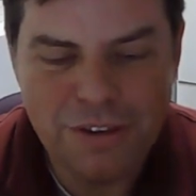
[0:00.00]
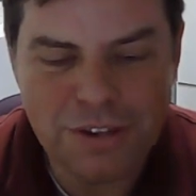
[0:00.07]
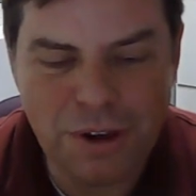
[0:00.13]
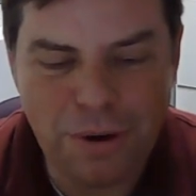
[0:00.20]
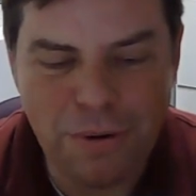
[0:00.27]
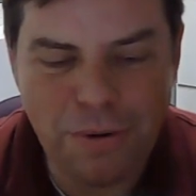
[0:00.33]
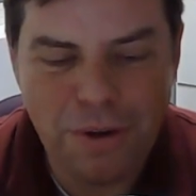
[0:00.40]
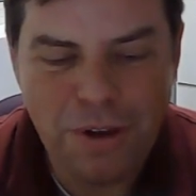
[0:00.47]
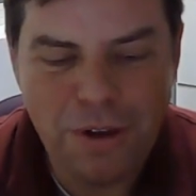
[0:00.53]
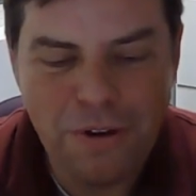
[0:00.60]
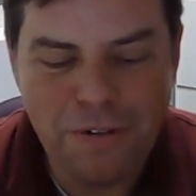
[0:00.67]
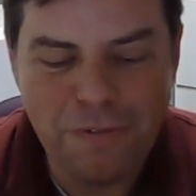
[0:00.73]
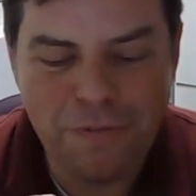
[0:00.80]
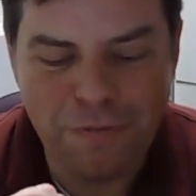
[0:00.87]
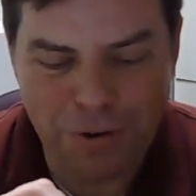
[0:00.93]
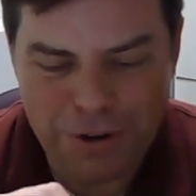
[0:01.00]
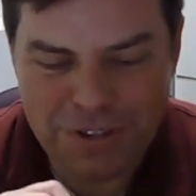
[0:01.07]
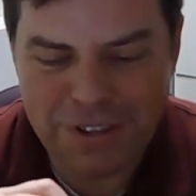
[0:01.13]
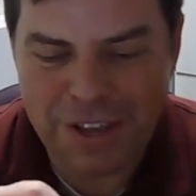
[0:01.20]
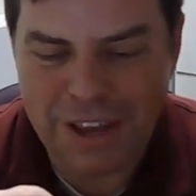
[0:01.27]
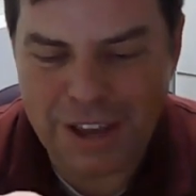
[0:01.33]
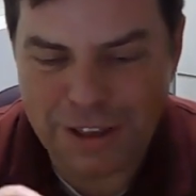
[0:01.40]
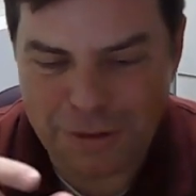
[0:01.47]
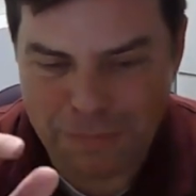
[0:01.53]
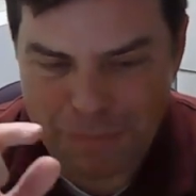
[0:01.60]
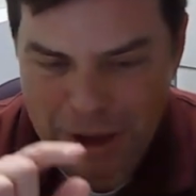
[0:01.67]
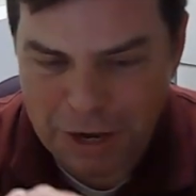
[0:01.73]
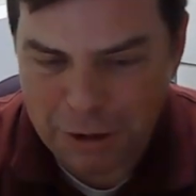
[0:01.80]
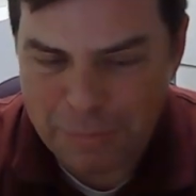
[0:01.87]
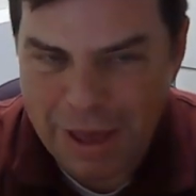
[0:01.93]
So, first thing,
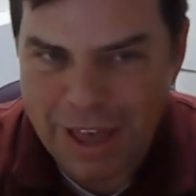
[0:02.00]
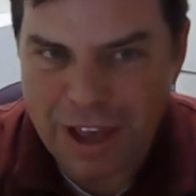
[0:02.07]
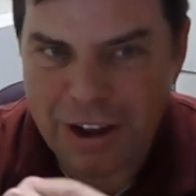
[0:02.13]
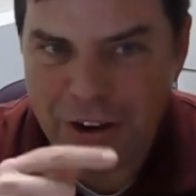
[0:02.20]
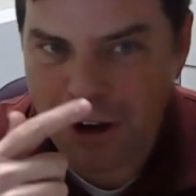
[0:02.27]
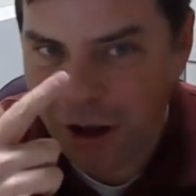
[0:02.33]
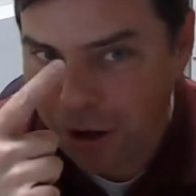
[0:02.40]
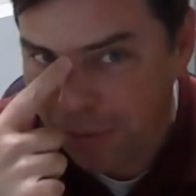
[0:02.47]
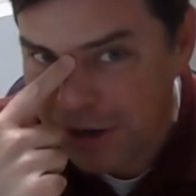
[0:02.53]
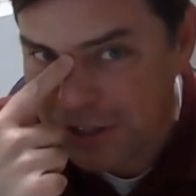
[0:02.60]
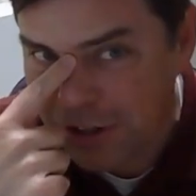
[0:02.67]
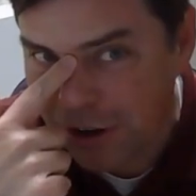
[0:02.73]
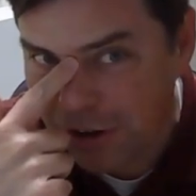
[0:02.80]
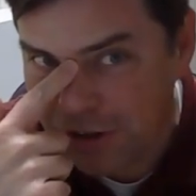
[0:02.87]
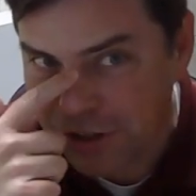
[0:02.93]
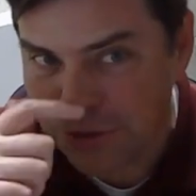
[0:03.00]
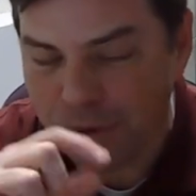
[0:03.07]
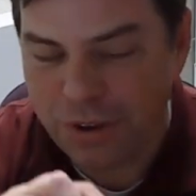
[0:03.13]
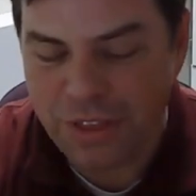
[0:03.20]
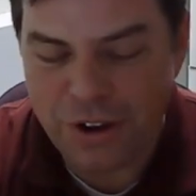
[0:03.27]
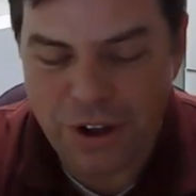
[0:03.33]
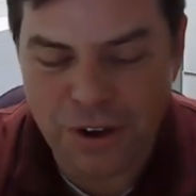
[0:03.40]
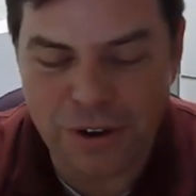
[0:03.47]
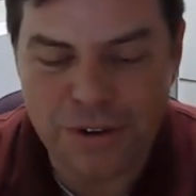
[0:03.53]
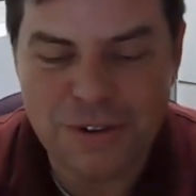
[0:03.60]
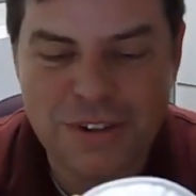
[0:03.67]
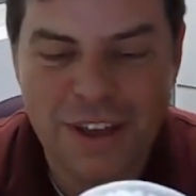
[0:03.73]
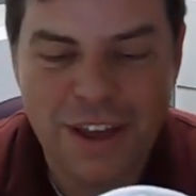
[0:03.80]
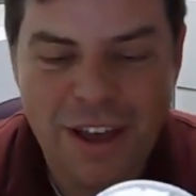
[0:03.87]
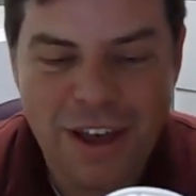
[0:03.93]
metal band always goes toward the
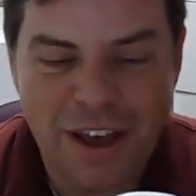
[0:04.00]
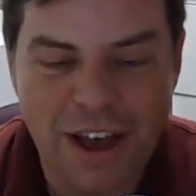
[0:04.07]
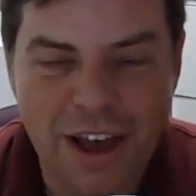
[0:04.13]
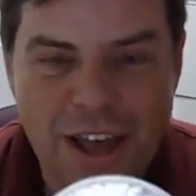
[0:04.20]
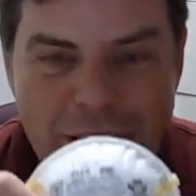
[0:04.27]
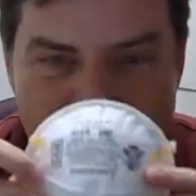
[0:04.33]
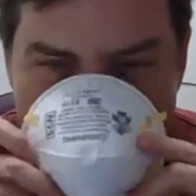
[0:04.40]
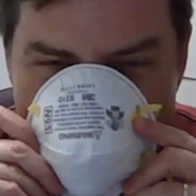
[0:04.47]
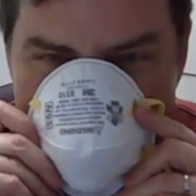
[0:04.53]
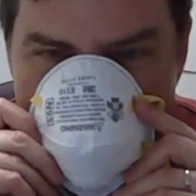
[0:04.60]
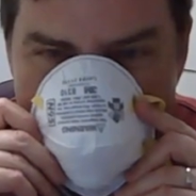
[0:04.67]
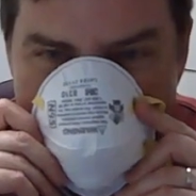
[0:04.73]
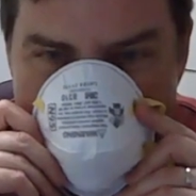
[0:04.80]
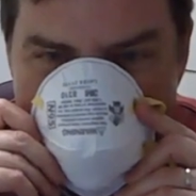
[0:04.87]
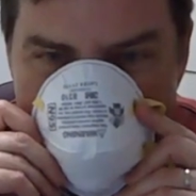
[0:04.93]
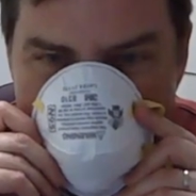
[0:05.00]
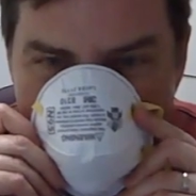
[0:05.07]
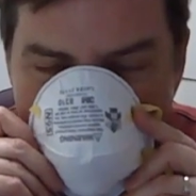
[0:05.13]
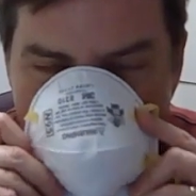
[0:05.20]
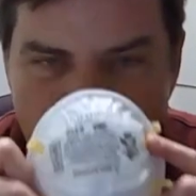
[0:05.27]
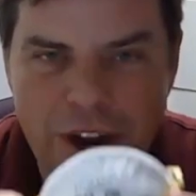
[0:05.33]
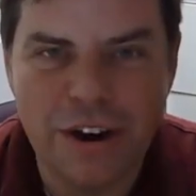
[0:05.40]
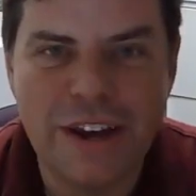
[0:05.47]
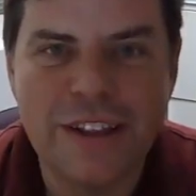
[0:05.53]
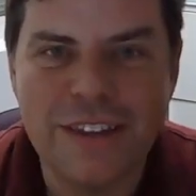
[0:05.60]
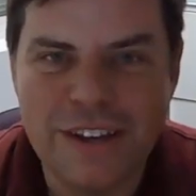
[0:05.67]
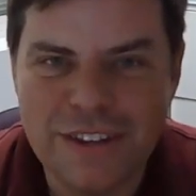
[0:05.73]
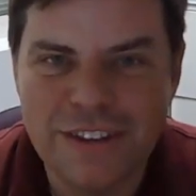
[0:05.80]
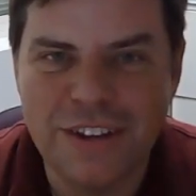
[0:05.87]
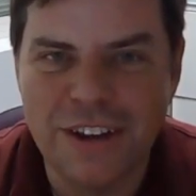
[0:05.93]
nose. I have seen people wearing
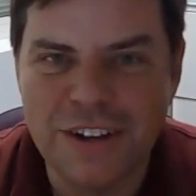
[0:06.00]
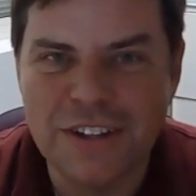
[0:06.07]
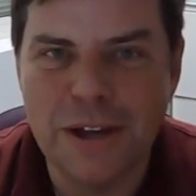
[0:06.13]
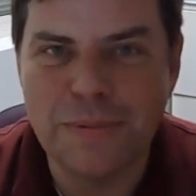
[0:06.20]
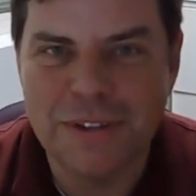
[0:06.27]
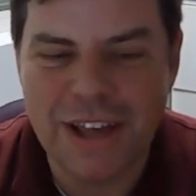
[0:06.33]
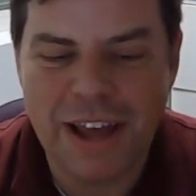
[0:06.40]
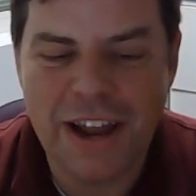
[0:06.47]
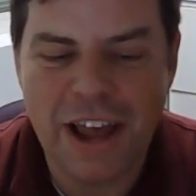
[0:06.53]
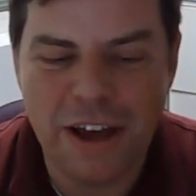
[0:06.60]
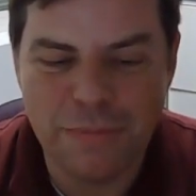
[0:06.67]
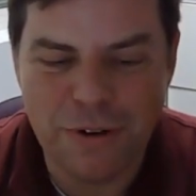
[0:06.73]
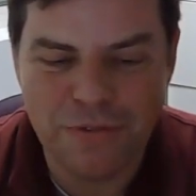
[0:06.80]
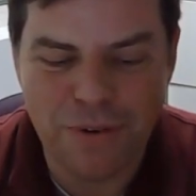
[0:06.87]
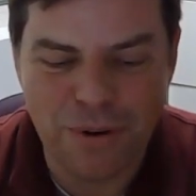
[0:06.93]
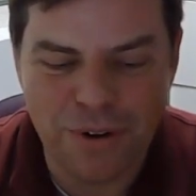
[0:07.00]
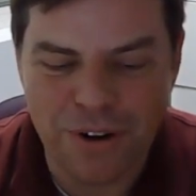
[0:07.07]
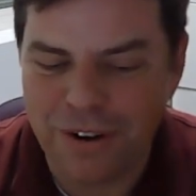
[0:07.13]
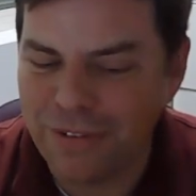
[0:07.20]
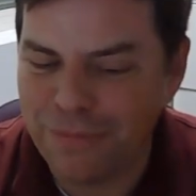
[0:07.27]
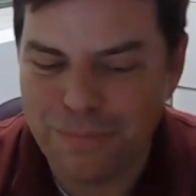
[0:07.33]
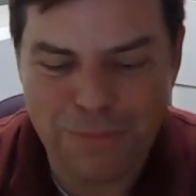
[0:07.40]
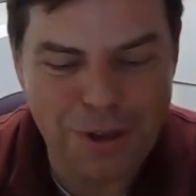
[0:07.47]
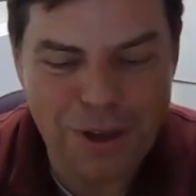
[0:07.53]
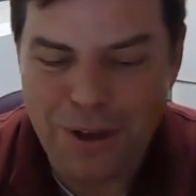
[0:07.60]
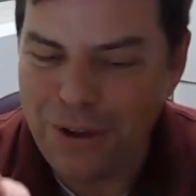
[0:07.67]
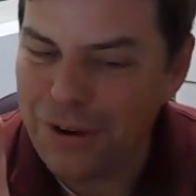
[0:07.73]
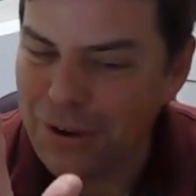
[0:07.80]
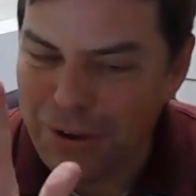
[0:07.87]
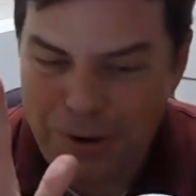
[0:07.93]
these things upside down before.
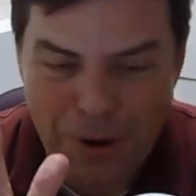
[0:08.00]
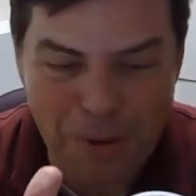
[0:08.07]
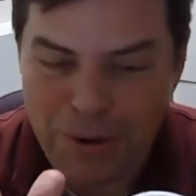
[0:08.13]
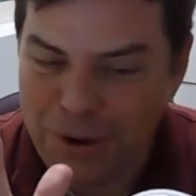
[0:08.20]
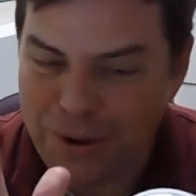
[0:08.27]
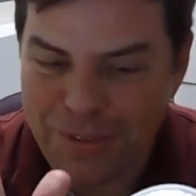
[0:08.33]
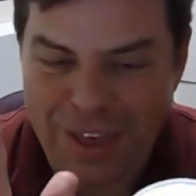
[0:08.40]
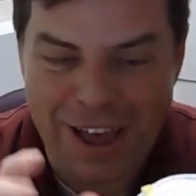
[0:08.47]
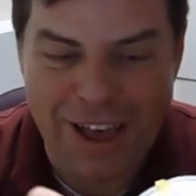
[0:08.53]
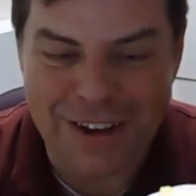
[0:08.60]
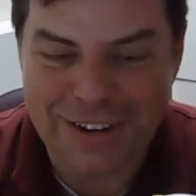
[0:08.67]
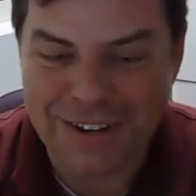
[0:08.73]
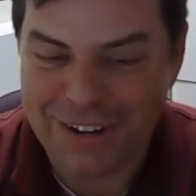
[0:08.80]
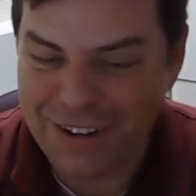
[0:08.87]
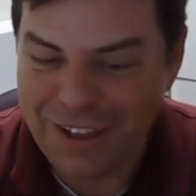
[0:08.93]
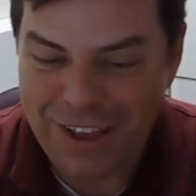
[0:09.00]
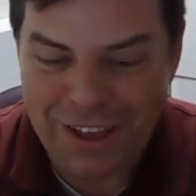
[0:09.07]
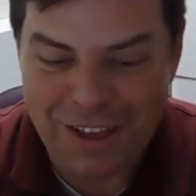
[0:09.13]
Don't do that.